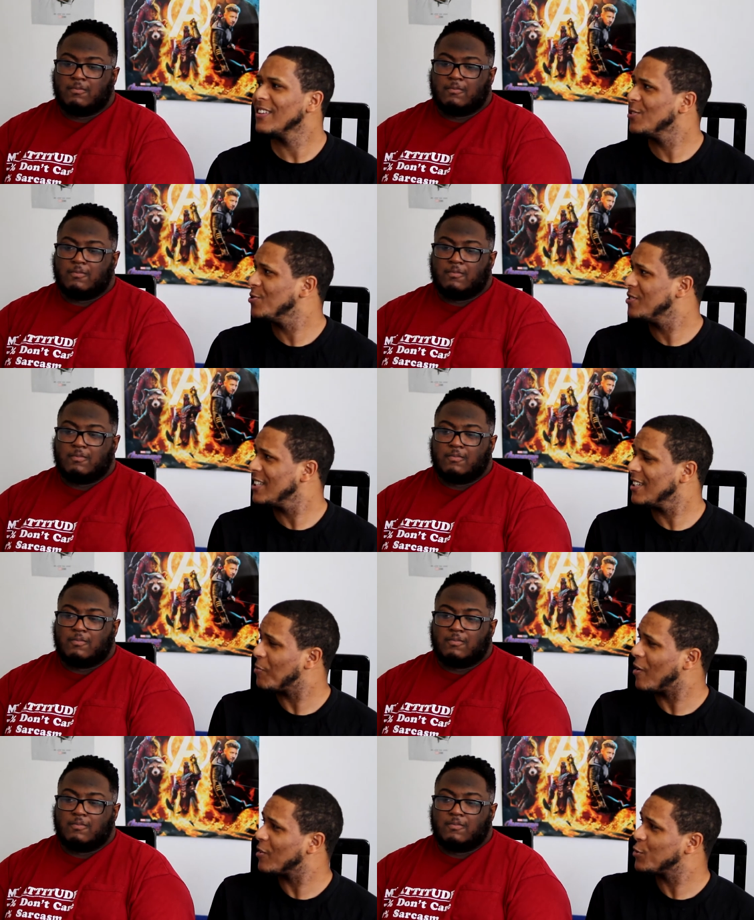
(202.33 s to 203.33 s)
Speaker 1: Did you see the
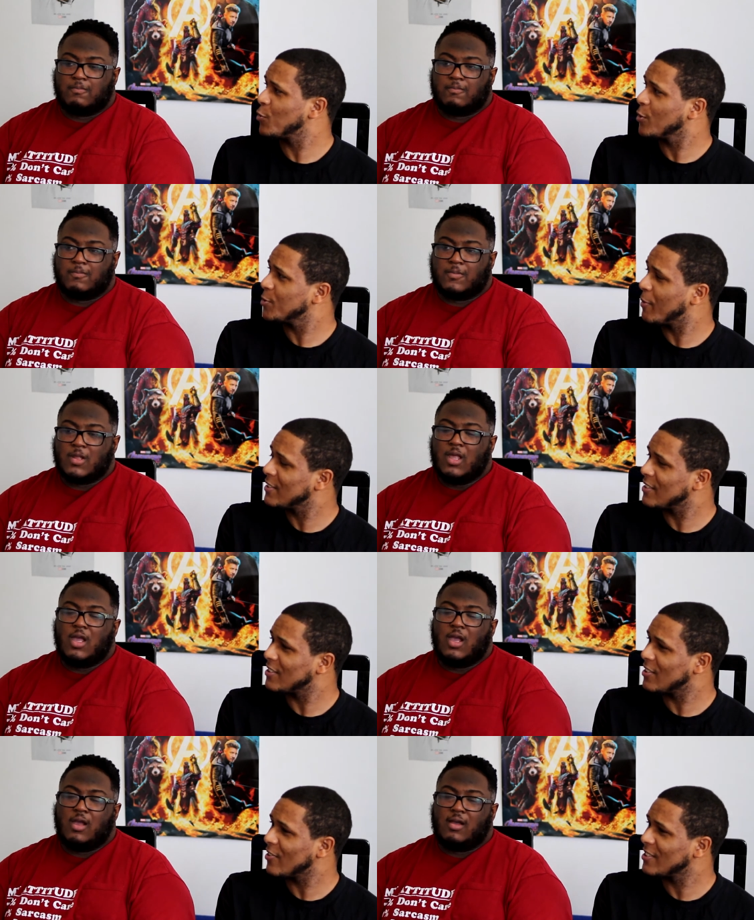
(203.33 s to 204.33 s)
amount of storage space in
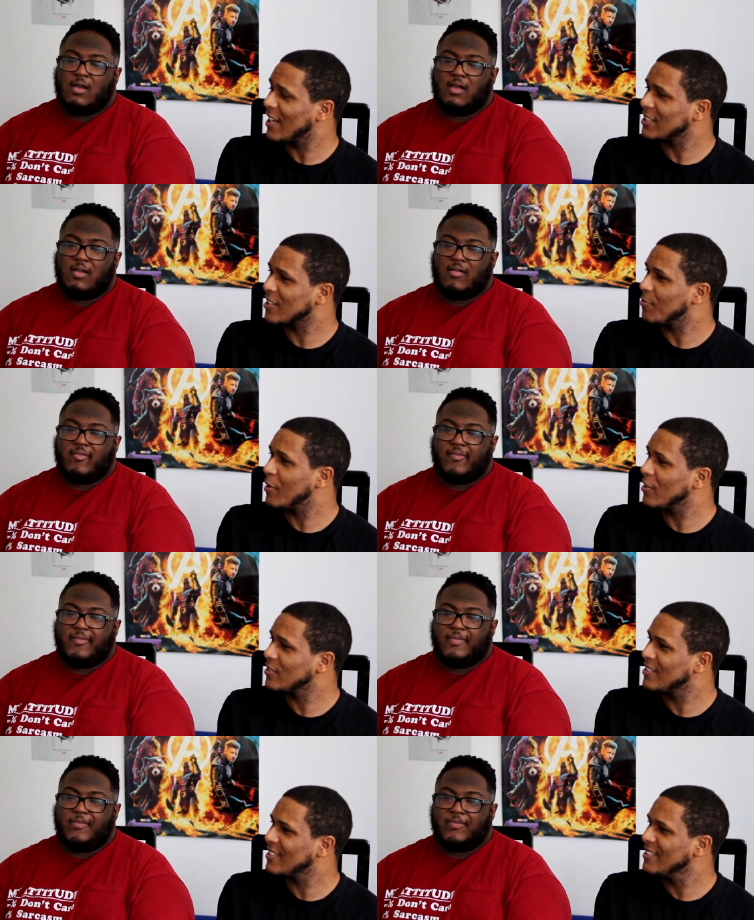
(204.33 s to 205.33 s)
the Series X compared
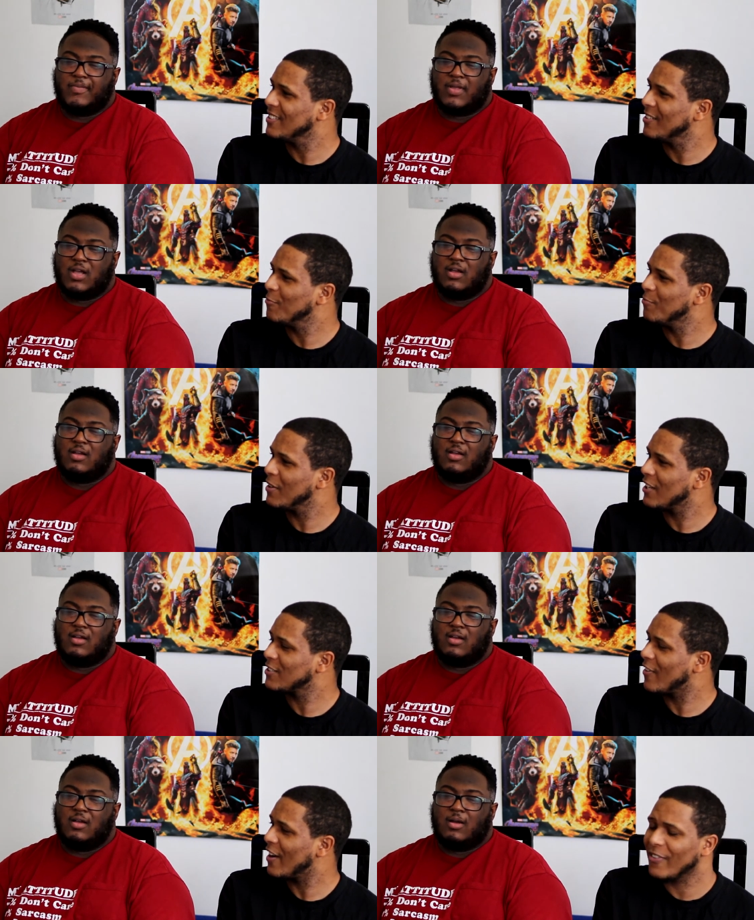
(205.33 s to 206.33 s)
to the P S
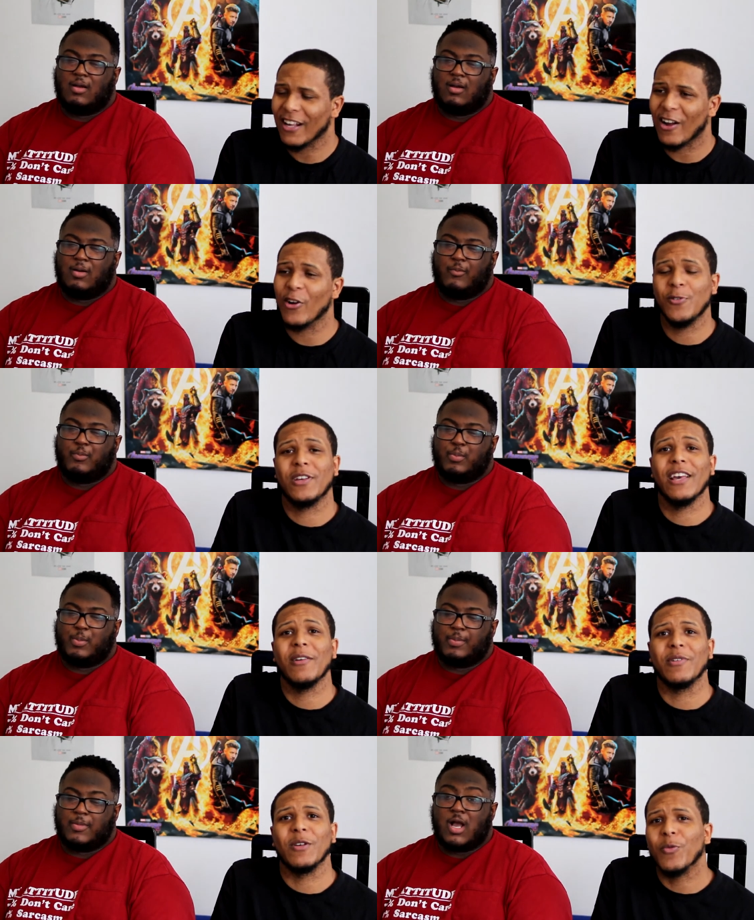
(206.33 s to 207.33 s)
five? Like, are you
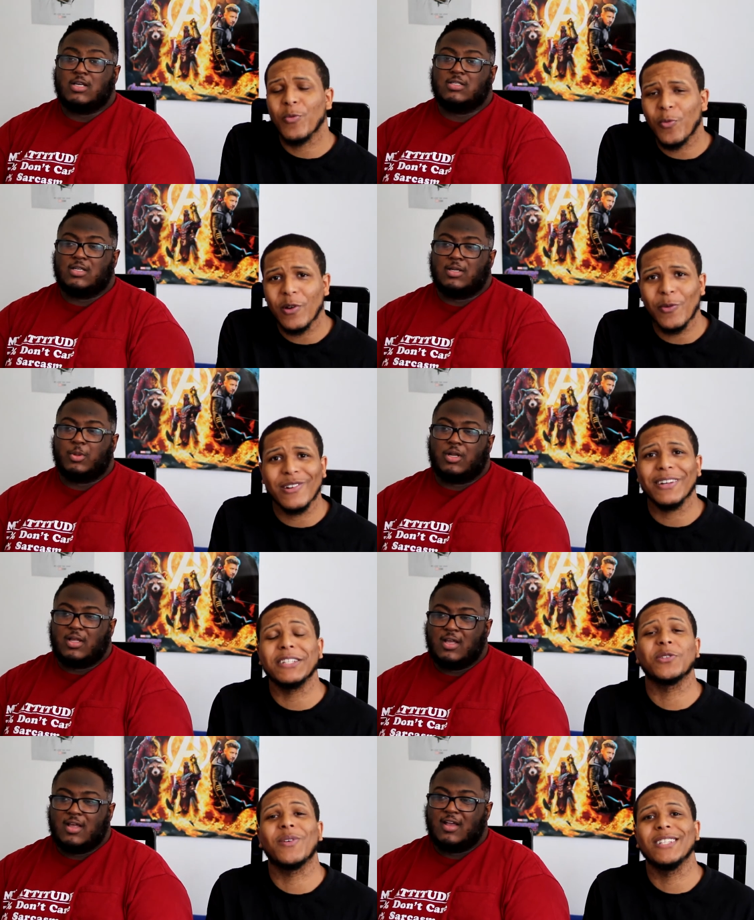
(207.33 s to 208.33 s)
kidding me?
Speaker 2: I see We're it.
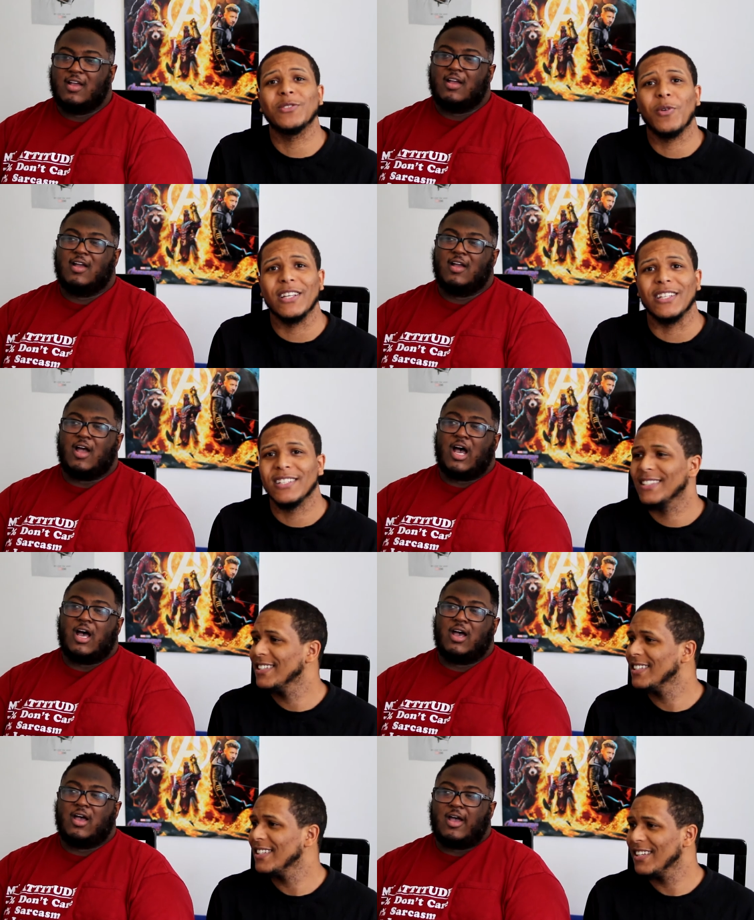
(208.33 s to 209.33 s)
in twenty twenty.
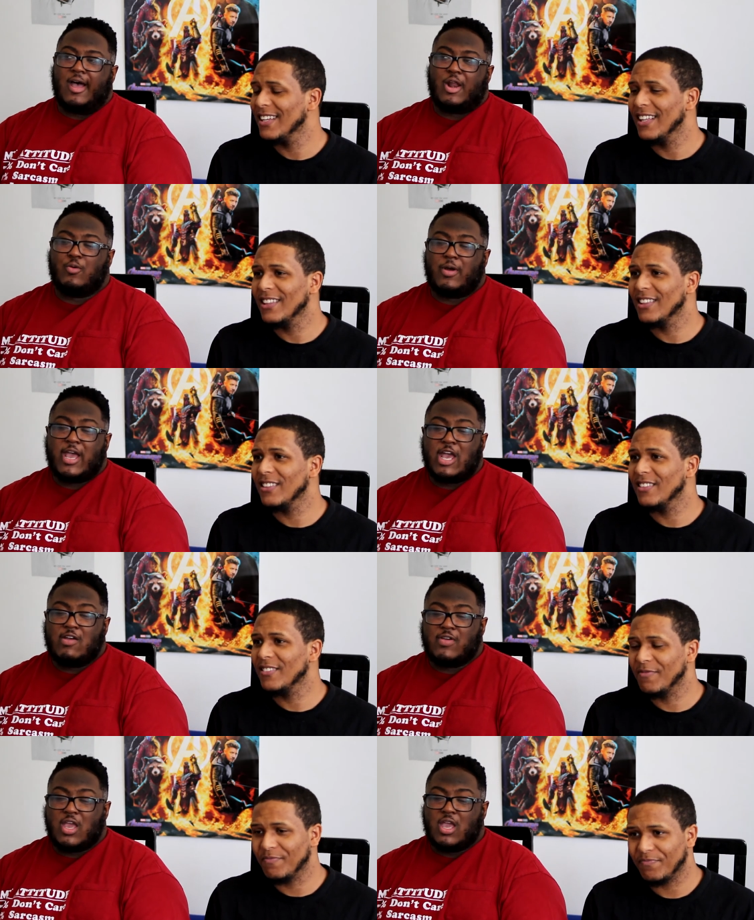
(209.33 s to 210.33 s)
I I don't
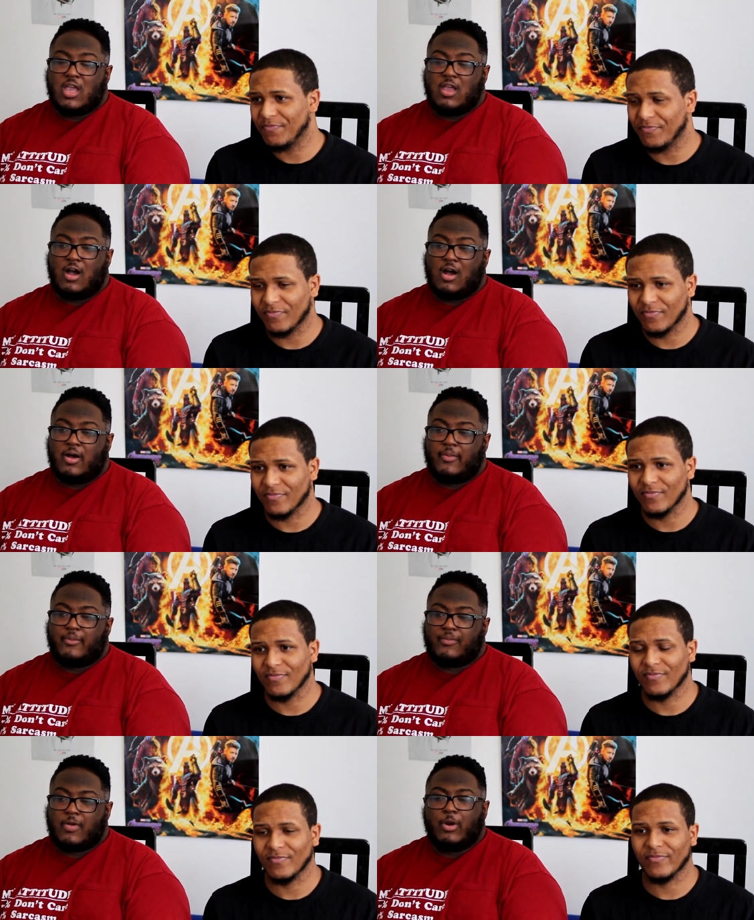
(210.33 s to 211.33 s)
have a. Um,
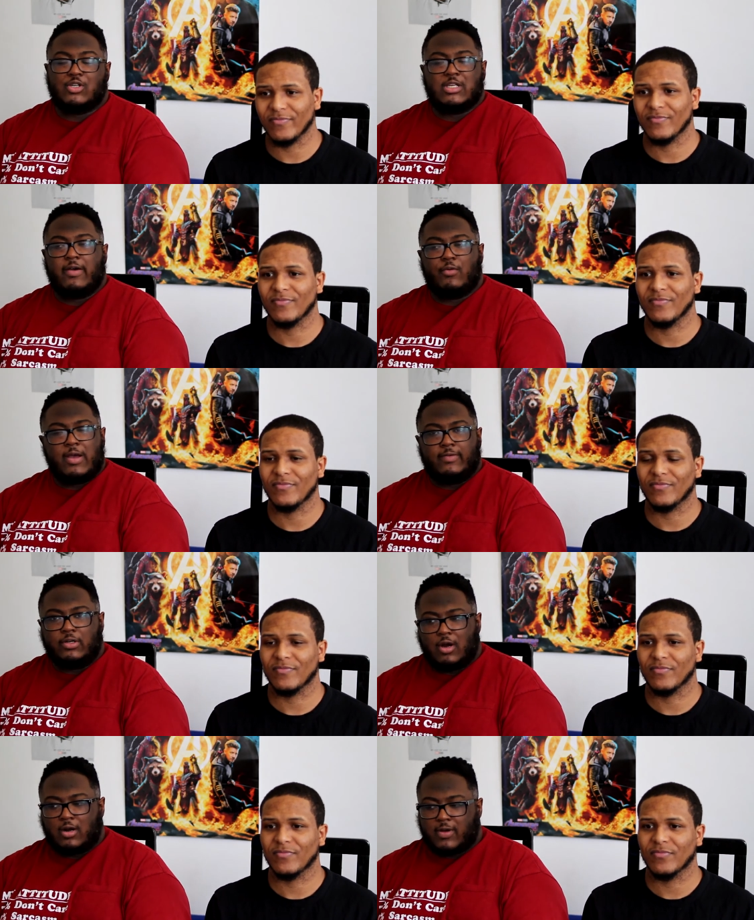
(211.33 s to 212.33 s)
I'm not gonna say I don't have a
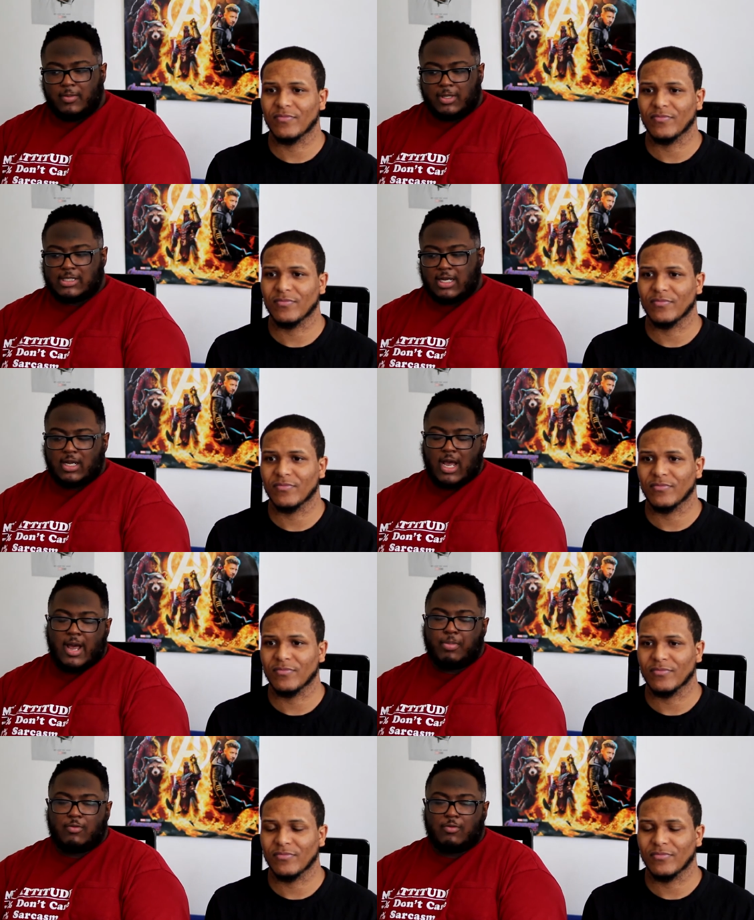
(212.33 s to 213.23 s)
dog to fight because I I